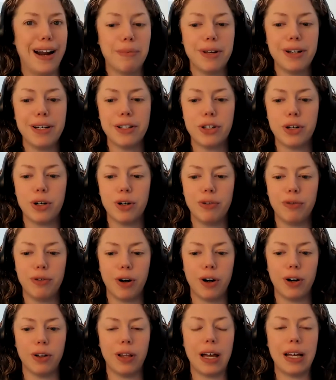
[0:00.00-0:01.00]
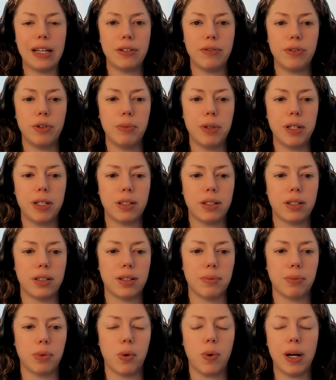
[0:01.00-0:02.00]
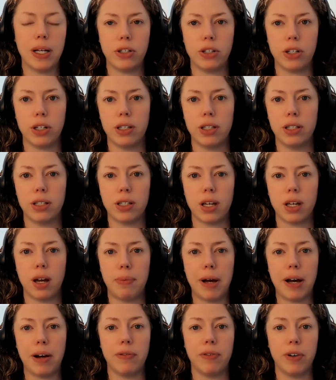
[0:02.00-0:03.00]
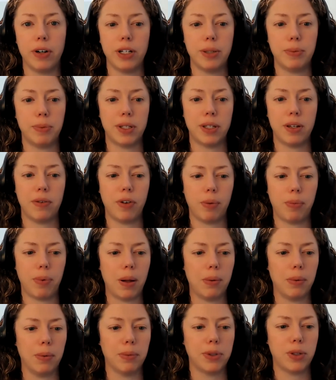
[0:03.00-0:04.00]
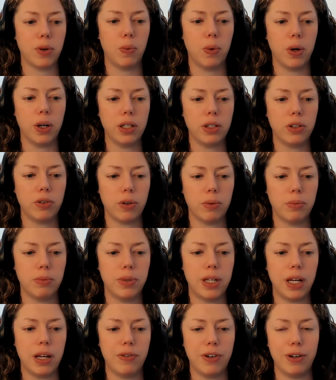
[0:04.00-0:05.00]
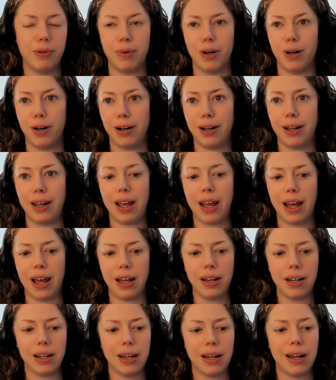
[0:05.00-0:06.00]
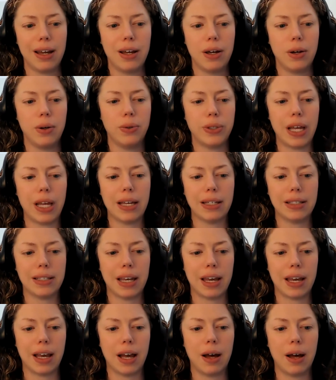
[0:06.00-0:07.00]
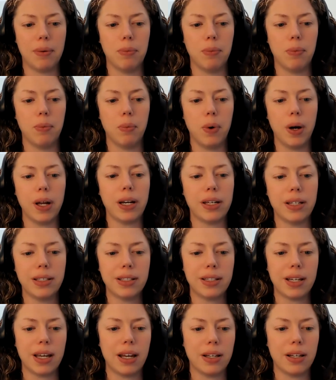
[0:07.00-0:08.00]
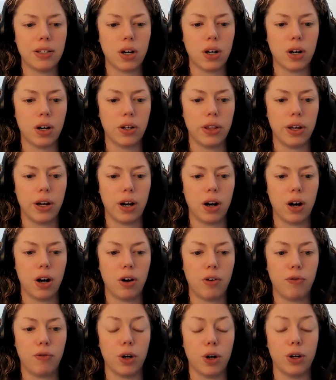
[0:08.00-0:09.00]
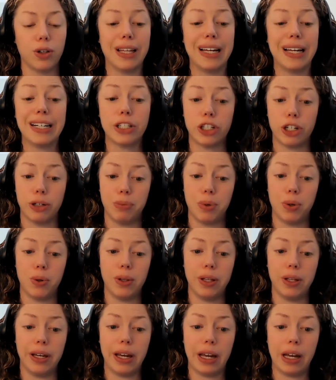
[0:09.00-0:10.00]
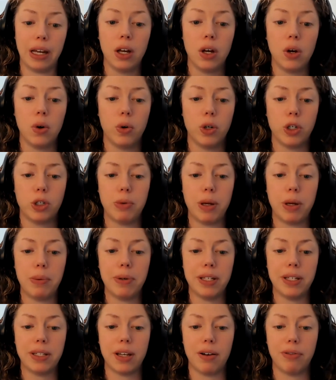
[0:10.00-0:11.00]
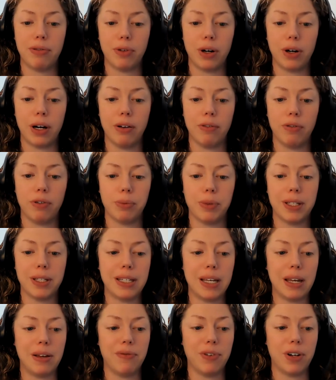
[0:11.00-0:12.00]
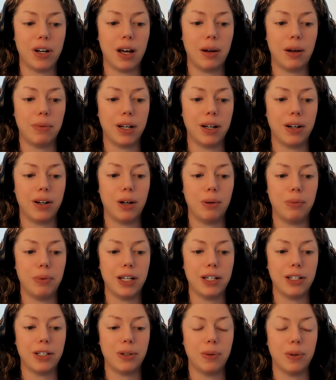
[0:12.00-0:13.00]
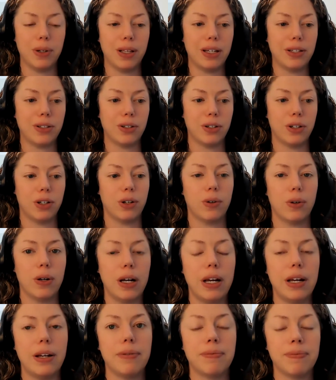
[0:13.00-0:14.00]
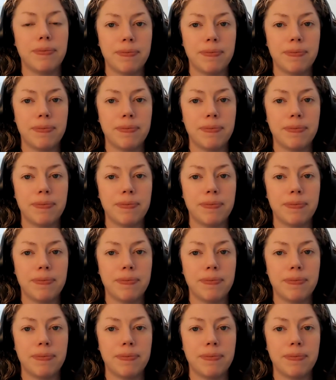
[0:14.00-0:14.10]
going to turn for our last few minutes to some questions about very specific problems. So one is from David Marquette, who's asking, what insights are there for election polling, which may be suffering from the same phenomenon, albeit to a lesser degree?